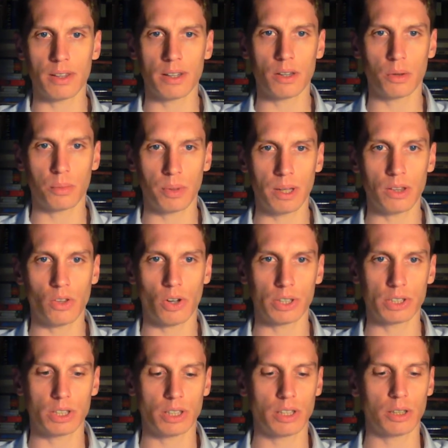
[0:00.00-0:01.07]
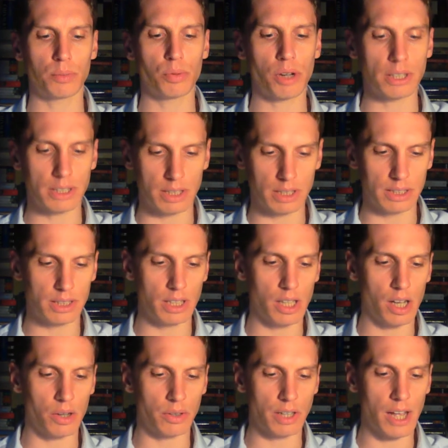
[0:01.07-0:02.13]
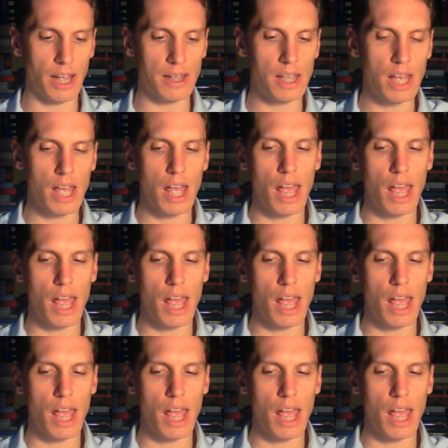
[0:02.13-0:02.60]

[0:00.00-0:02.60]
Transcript: then he'll be launched into the presidency, okay?